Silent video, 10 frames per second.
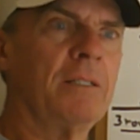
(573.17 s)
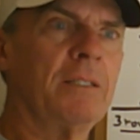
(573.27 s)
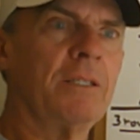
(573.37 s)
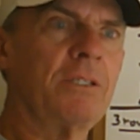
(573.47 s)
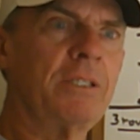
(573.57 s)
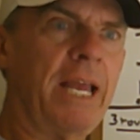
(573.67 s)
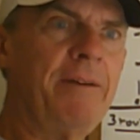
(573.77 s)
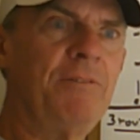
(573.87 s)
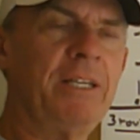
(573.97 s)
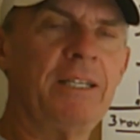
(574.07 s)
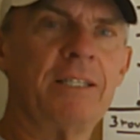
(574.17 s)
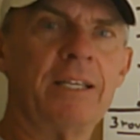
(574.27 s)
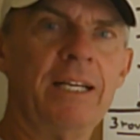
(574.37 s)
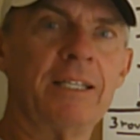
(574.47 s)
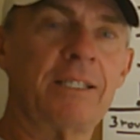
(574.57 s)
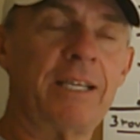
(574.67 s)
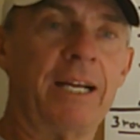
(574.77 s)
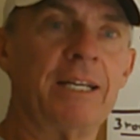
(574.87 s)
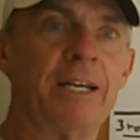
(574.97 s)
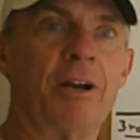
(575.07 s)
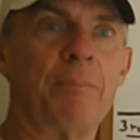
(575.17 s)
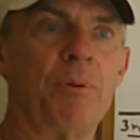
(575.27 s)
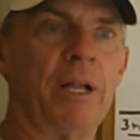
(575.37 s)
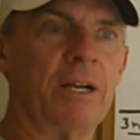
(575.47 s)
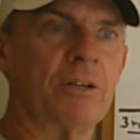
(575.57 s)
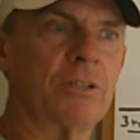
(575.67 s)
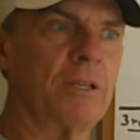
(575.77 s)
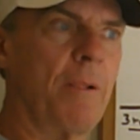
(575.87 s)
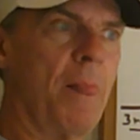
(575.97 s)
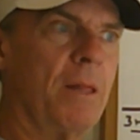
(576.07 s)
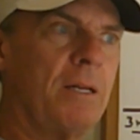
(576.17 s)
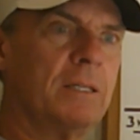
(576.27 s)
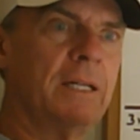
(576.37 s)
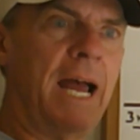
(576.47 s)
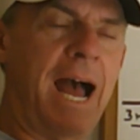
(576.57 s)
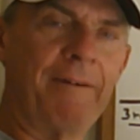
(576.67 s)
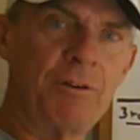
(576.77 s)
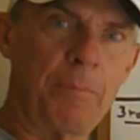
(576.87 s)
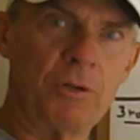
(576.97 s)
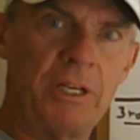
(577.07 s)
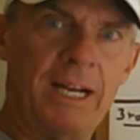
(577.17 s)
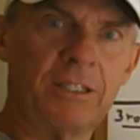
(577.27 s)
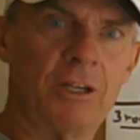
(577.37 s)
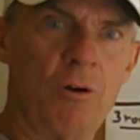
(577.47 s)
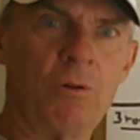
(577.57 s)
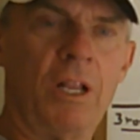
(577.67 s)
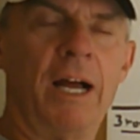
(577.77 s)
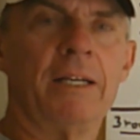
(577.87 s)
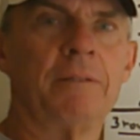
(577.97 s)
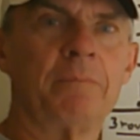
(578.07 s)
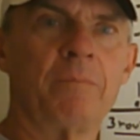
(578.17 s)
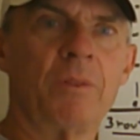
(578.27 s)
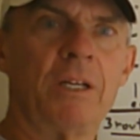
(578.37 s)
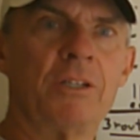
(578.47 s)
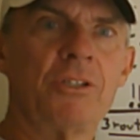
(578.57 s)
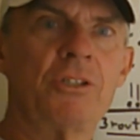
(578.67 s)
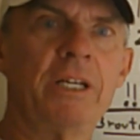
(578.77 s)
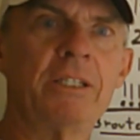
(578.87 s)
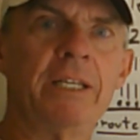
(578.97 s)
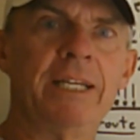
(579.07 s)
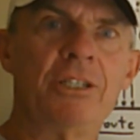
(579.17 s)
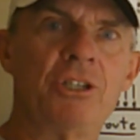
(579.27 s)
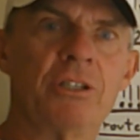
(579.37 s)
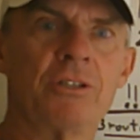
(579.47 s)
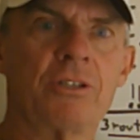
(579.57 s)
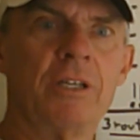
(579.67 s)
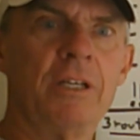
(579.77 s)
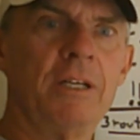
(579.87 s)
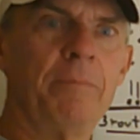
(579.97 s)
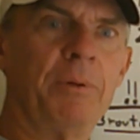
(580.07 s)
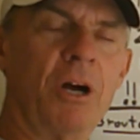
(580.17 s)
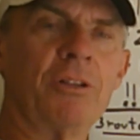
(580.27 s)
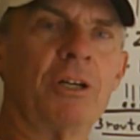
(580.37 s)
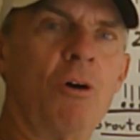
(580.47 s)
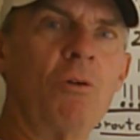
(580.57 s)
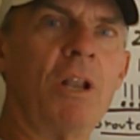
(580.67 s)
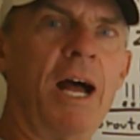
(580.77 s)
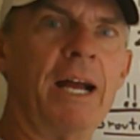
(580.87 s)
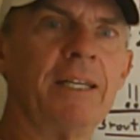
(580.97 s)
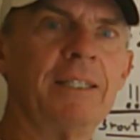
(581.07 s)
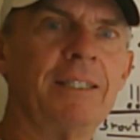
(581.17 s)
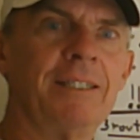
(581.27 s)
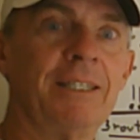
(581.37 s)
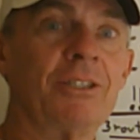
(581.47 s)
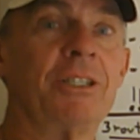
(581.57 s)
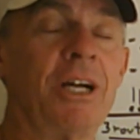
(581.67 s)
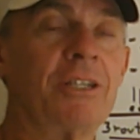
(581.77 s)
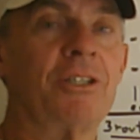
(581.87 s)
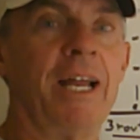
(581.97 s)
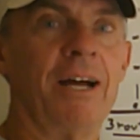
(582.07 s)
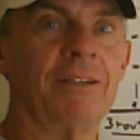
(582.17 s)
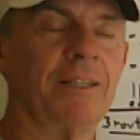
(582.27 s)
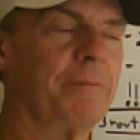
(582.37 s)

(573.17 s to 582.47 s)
the safeties and the secondary players have to protect the goal line, because 6 inches beyond the goal line is a touchdown.